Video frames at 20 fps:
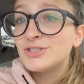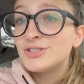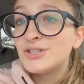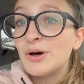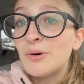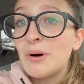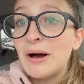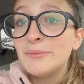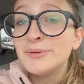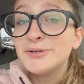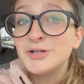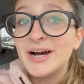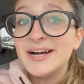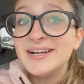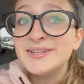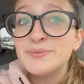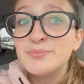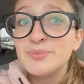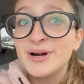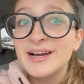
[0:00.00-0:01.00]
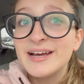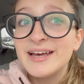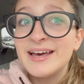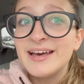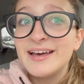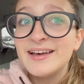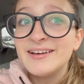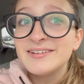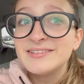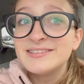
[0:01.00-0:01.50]
So I'm trying to bring
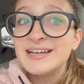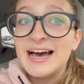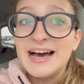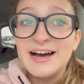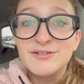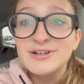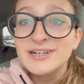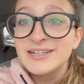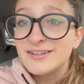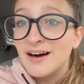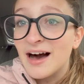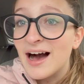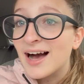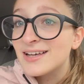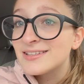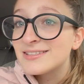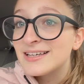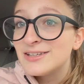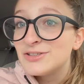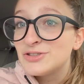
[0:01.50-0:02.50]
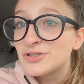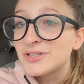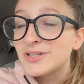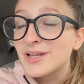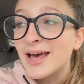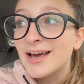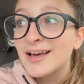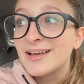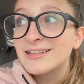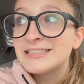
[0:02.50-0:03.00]
it to every class and just
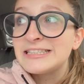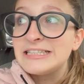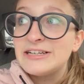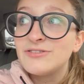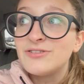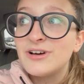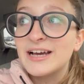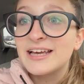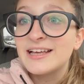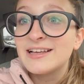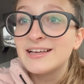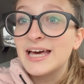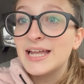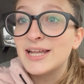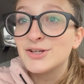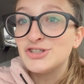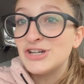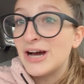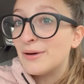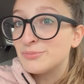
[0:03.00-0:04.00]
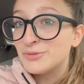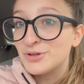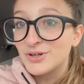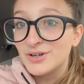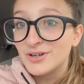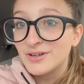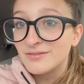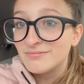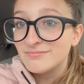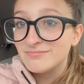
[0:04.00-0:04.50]
like see if I can get a
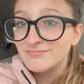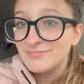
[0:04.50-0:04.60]
chapter